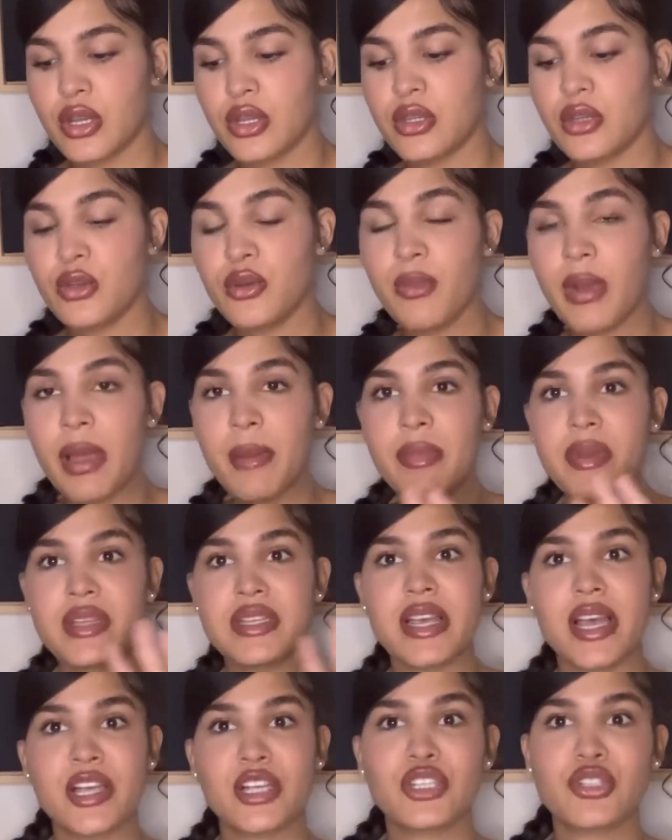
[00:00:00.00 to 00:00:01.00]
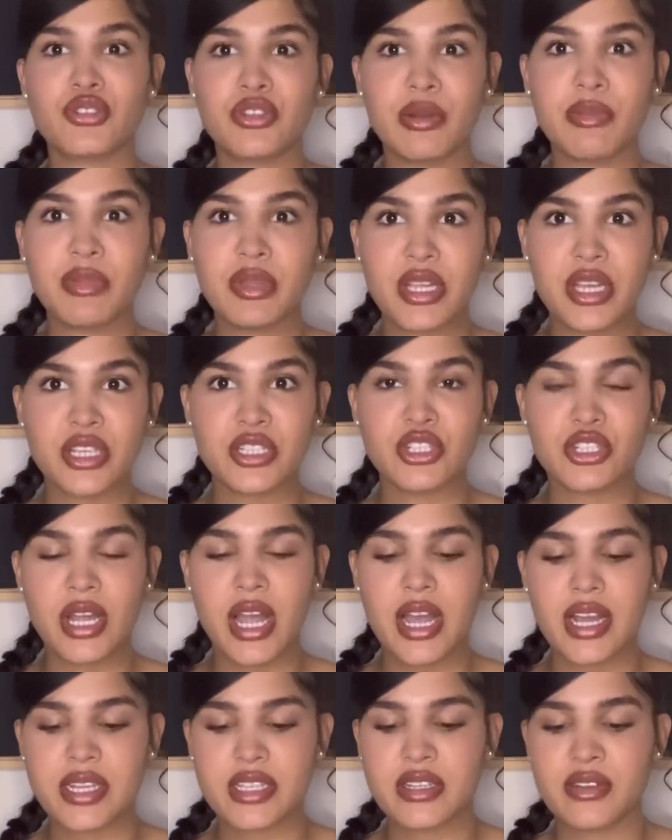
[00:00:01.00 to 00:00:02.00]
you might be extremely
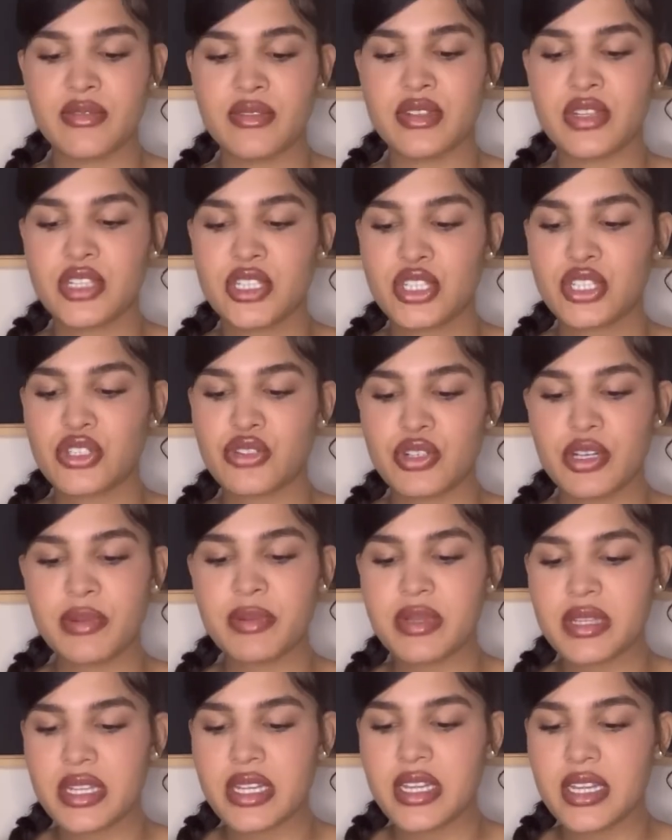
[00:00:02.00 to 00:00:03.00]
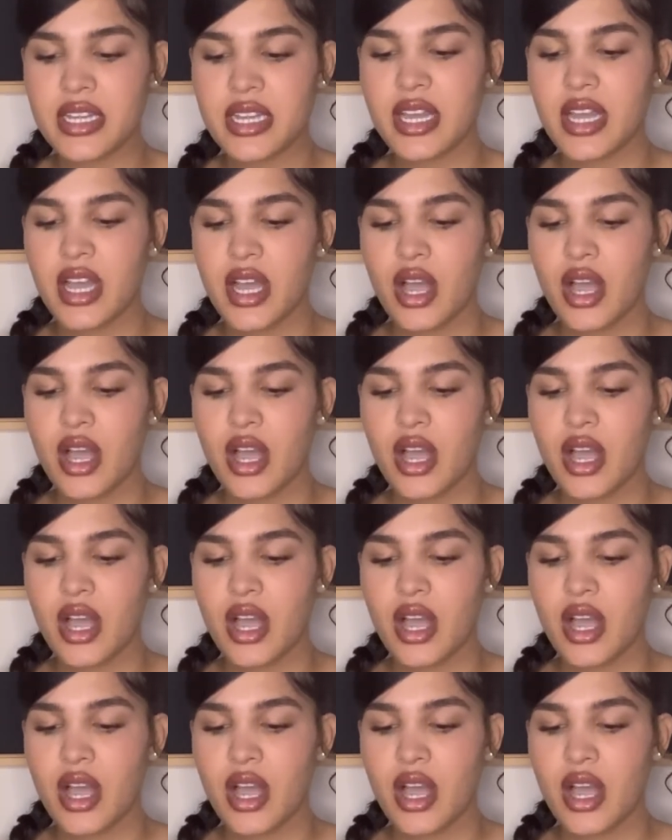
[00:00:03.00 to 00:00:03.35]
attractive, extremely